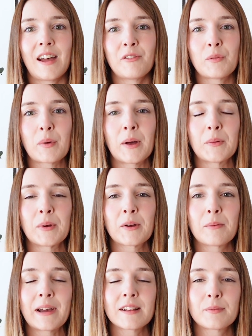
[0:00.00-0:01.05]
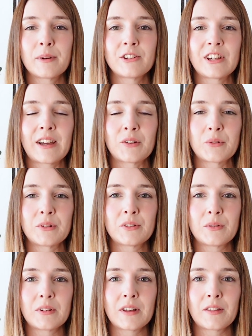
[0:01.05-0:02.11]
Hi everyone, welcome back to my channel and
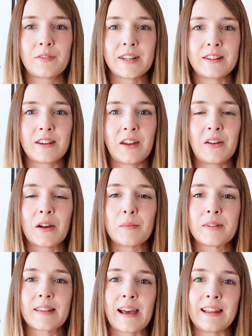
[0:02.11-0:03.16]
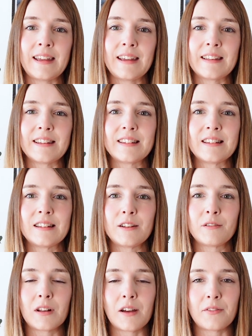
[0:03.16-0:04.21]
to another video. I'm Sally and this is
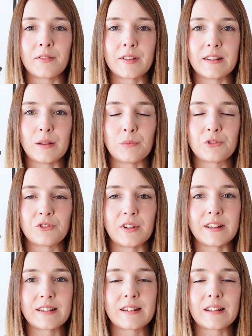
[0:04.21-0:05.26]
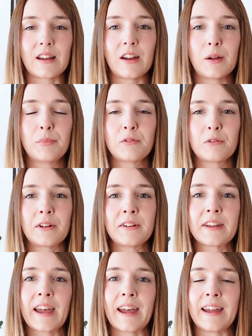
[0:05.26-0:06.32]
Secret Life of a Seamstress. I hope you're all
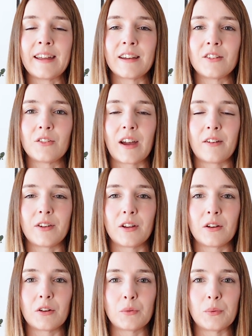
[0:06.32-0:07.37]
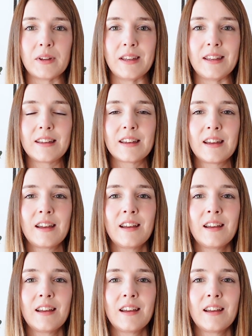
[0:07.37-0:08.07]
okay and you're having a good week.